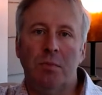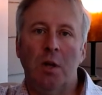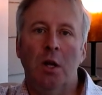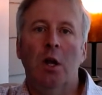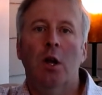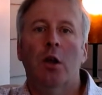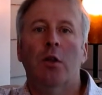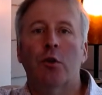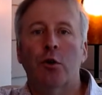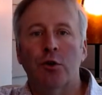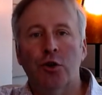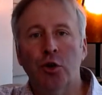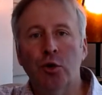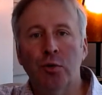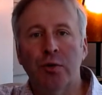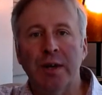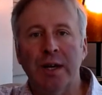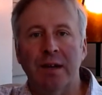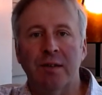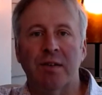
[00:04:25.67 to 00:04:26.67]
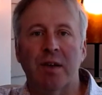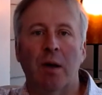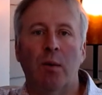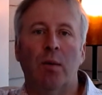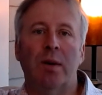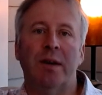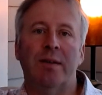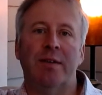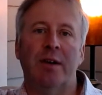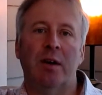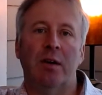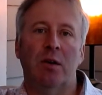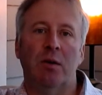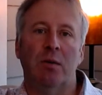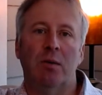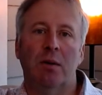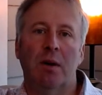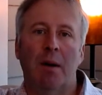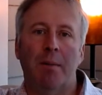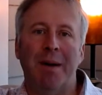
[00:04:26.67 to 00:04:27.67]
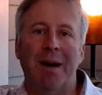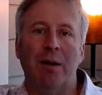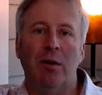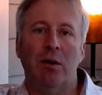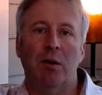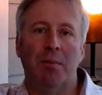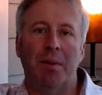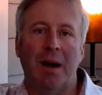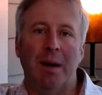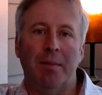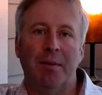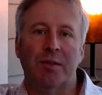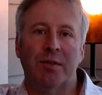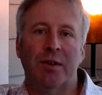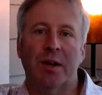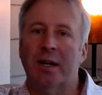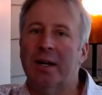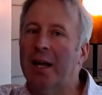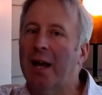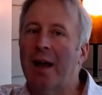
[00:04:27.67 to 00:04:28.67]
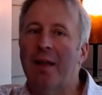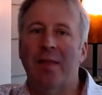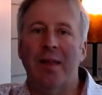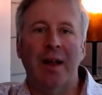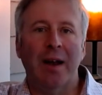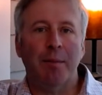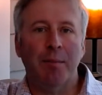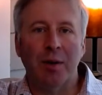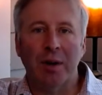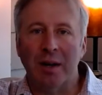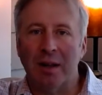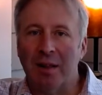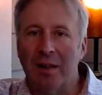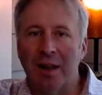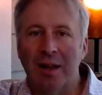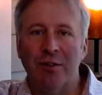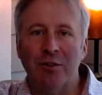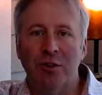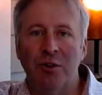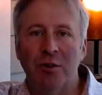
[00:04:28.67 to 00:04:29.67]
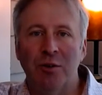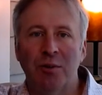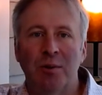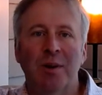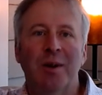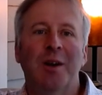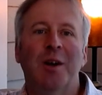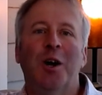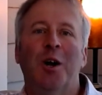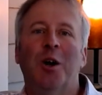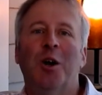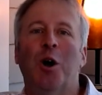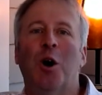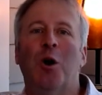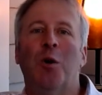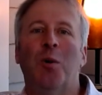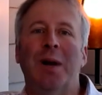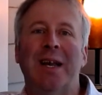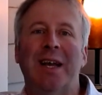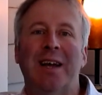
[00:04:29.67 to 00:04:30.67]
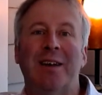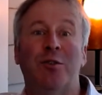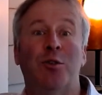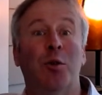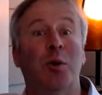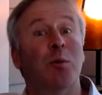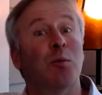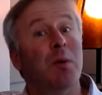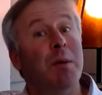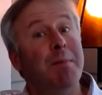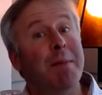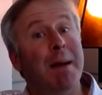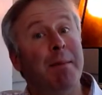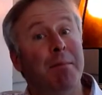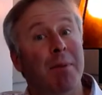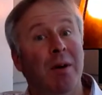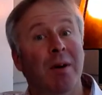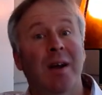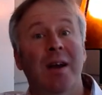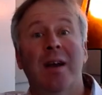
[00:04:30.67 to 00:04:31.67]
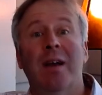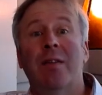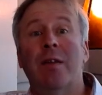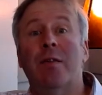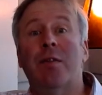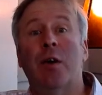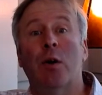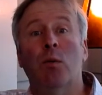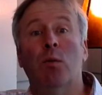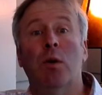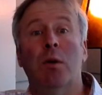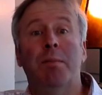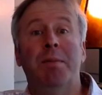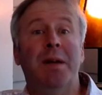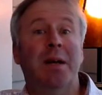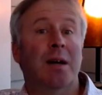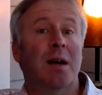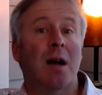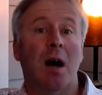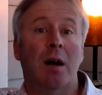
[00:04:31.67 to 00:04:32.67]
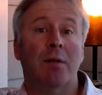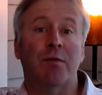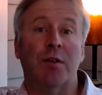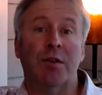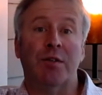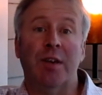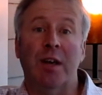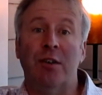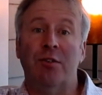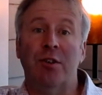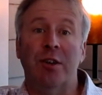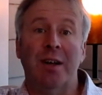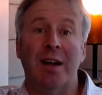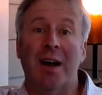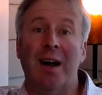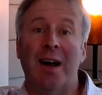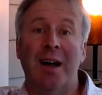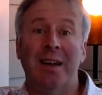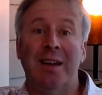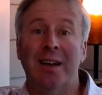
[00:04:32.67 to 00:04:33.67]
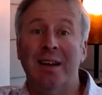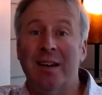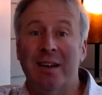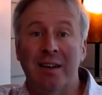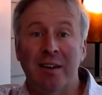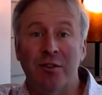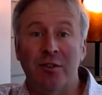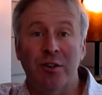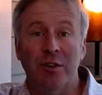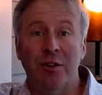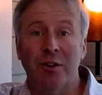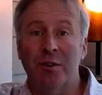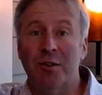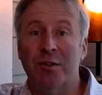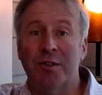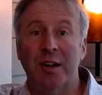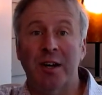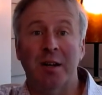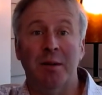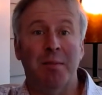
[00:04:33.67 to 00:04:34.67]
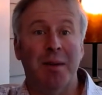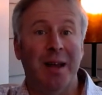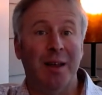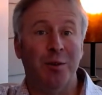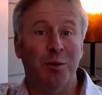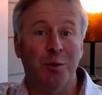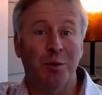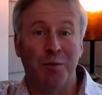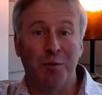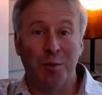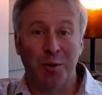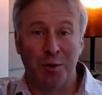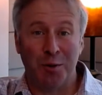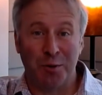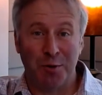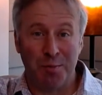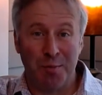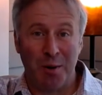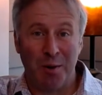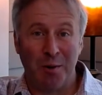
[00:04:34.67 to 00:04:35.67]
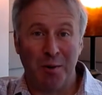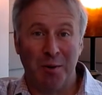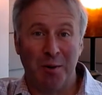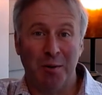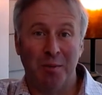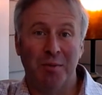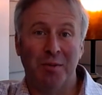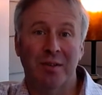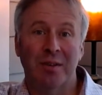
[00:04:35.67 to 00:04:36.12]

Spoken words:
There are two things I want to tell you about your Bible study, and then I'm going to let you go and get to it. Remember that there will be a conversation guide in addition to your study manual for your small groups.